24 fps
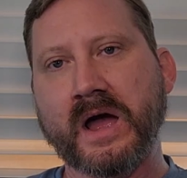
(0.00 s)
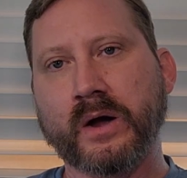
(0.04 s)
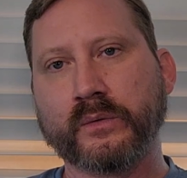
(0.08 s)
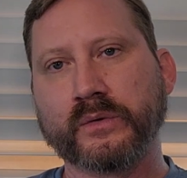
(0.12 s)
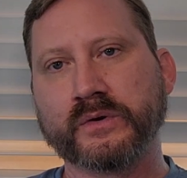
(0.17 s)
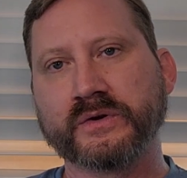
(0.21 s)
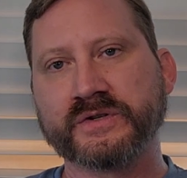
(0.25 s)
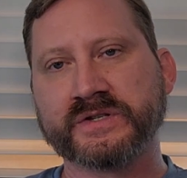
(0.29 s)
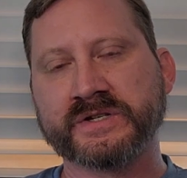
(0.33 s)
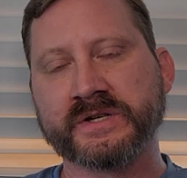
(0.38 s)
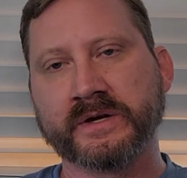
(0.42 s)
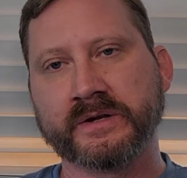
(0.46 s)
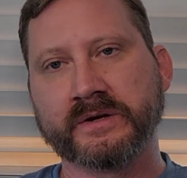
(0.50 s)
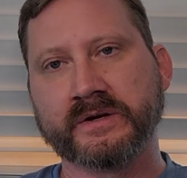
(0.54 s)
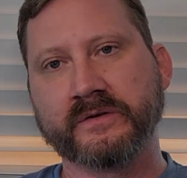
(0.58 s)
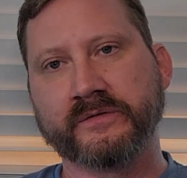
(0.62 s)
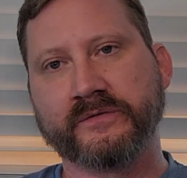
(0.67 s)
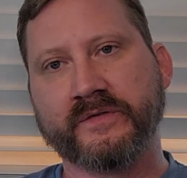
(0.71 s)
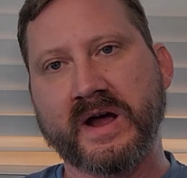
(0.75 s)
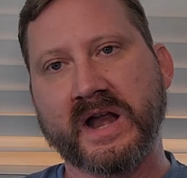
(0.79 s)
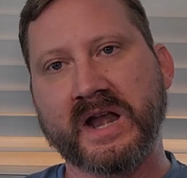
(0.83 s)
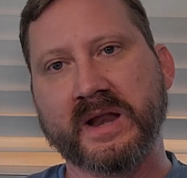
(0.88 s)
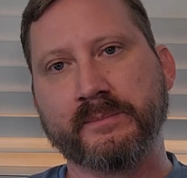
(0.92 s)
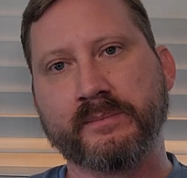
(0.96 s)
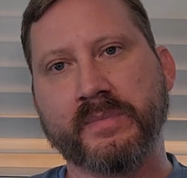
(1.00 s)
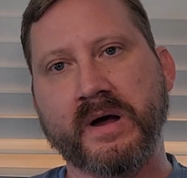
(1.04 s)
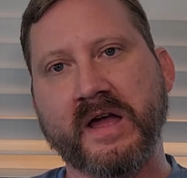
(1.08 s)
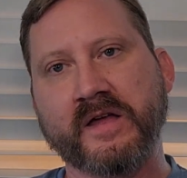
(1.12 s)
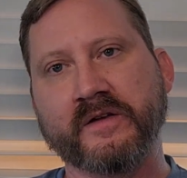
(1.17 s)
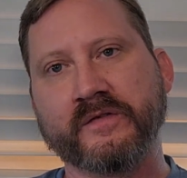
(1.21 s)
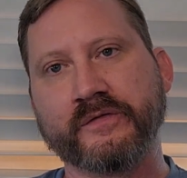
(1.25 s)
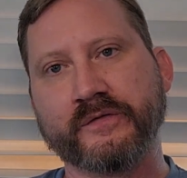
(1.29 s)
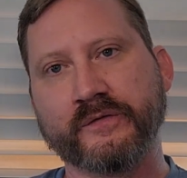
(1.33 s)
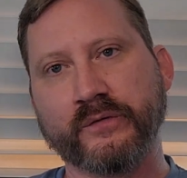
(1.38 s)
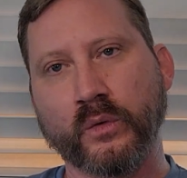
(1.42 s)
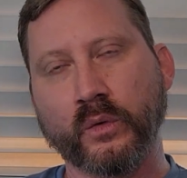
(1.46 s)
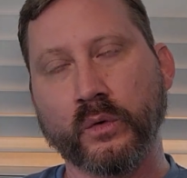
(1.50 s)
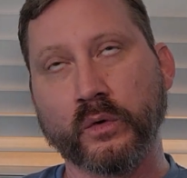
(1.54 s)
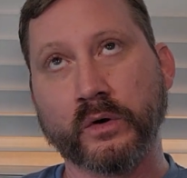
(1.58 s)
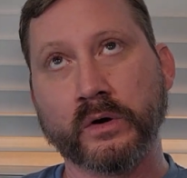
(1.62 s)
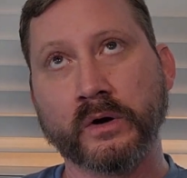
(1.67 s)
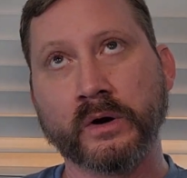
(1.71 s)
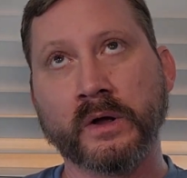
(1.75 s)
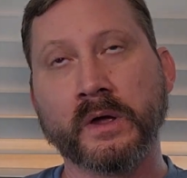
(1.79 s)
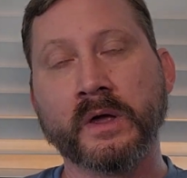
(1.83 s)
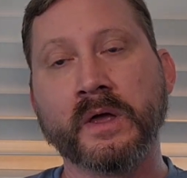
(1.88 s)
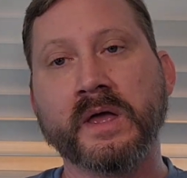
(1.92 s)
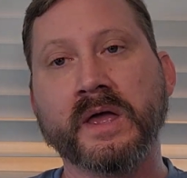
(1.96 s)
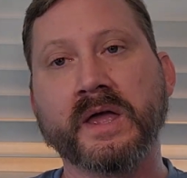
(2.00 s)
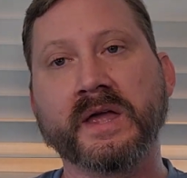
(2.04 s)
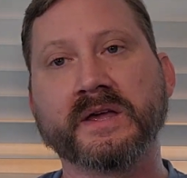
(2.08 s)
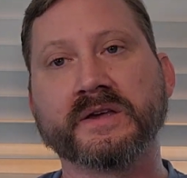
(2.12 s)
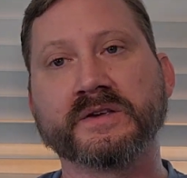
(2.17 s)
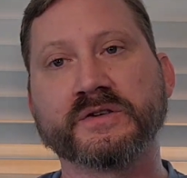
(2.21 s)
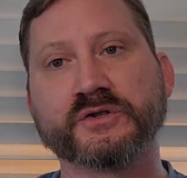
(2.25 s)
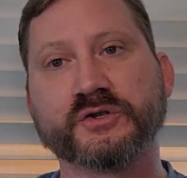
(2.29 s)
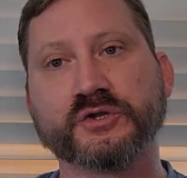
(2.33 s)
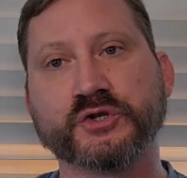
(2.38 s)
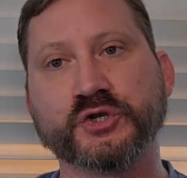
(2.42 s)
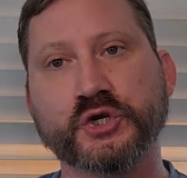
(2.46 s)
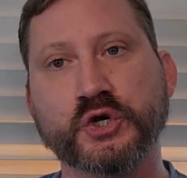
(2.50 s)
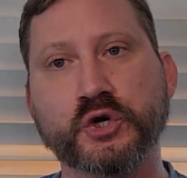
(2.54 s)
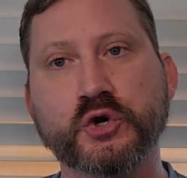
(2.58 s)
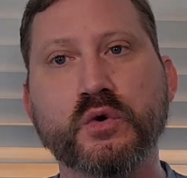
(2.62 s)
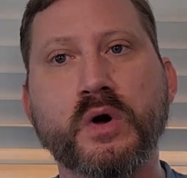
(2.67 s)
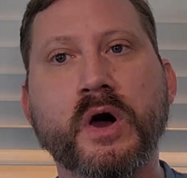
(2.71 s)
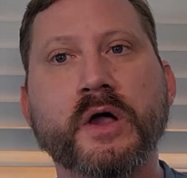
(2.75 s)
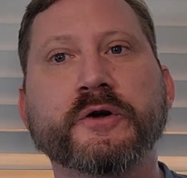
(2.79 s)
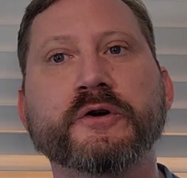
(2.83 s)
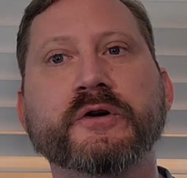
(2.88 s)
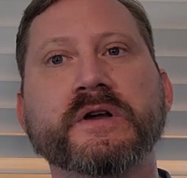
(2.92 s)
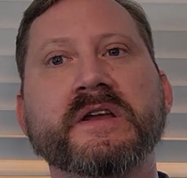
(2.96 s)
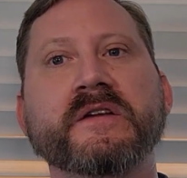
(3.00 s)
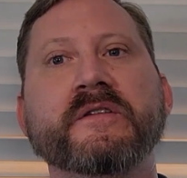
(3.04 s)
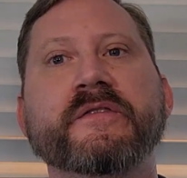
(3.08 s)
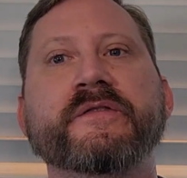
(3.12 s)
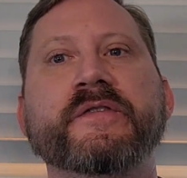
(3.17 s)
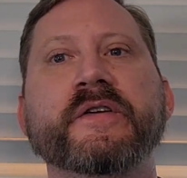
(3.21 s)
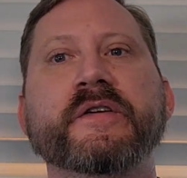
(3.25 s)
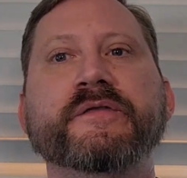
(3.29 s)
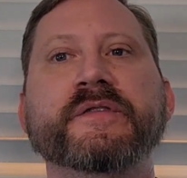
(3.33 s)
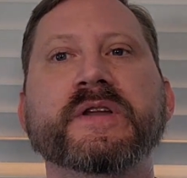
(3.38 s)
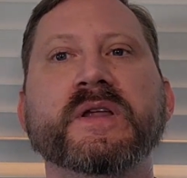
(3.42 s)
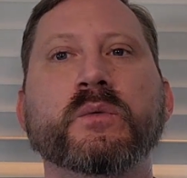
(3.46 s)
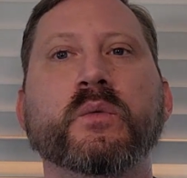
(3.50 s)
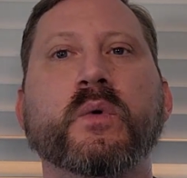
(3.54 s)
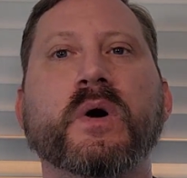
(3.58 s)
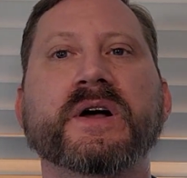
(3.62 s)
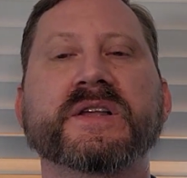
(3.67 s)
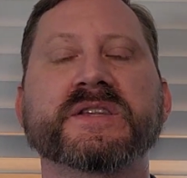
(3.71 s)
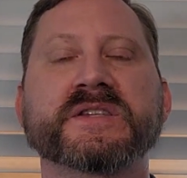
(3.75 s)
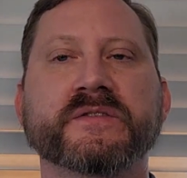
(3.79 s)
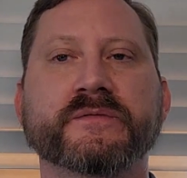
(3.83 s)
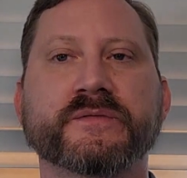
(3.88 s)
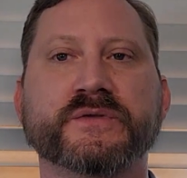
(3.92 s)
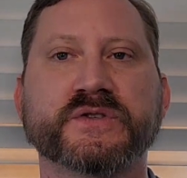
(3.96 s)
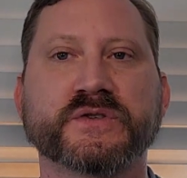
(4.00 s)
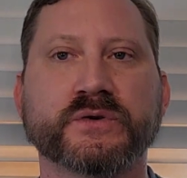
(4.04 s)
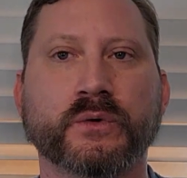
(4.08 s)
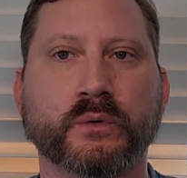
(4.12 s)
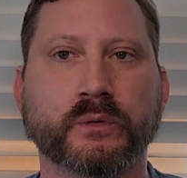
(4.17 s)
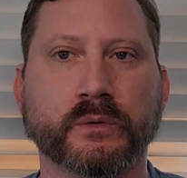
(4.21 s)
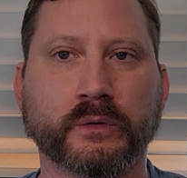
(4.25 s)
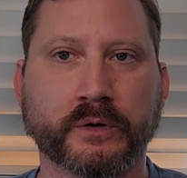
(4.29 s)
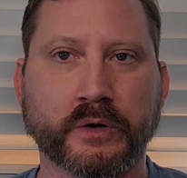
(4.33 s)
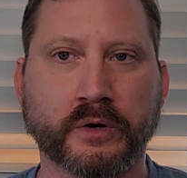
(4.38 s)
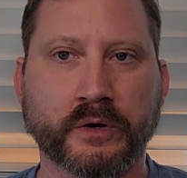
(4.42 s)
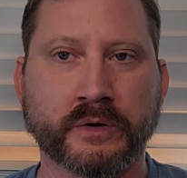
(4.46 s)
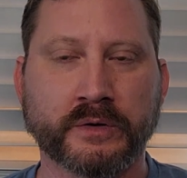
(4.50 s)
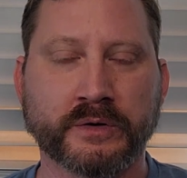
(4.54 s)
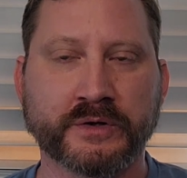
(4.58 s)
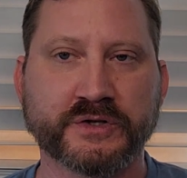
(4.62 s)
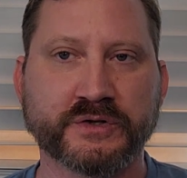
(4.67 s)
hours divided by 4 is 250 watts of solar.